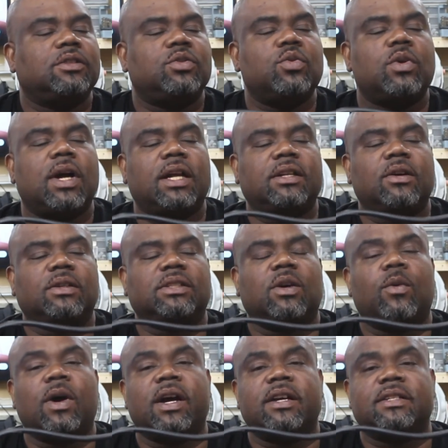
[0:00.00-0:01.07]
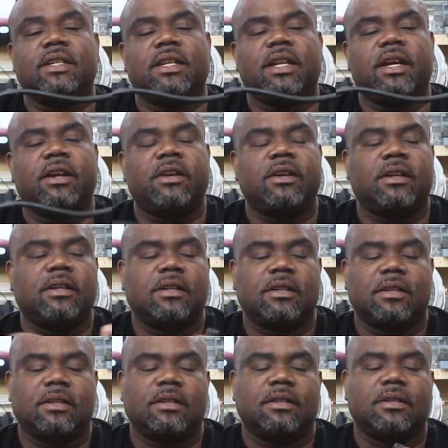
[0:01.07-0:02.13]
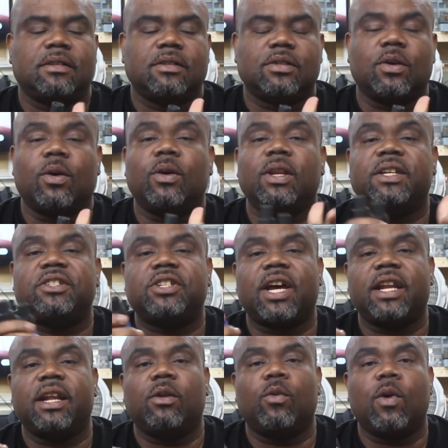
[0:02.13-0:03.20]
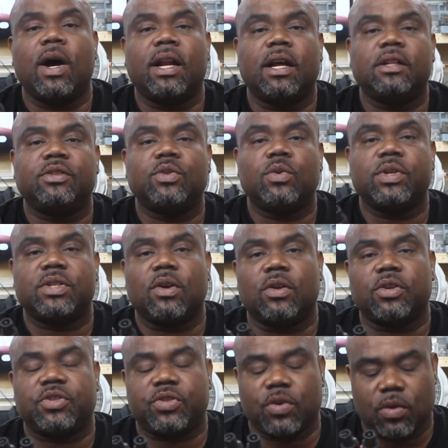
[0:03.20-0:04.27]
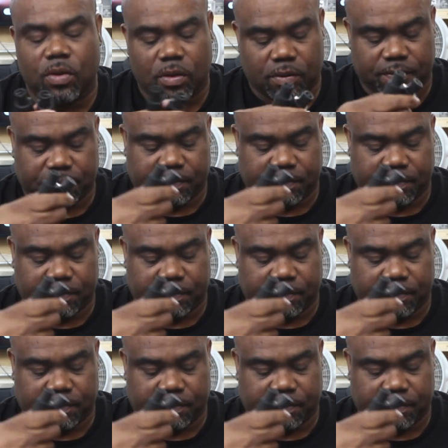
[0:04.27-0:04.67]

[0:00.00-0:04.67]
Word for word: two conductor wires in there. So only channel one and two is gonna show